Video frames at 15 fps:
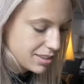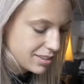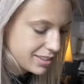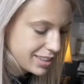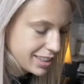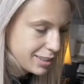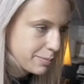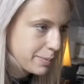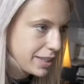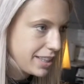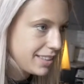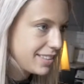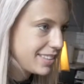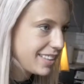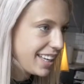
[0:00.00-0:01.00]
6
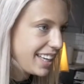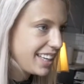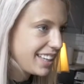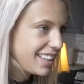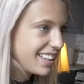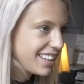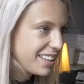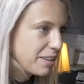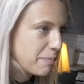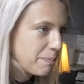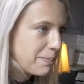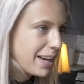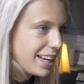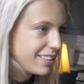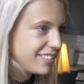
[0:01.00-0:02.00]
minutes like
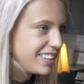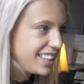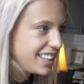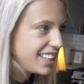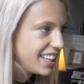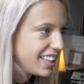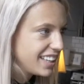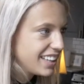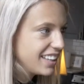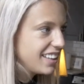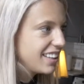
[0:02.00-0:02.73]
battling it.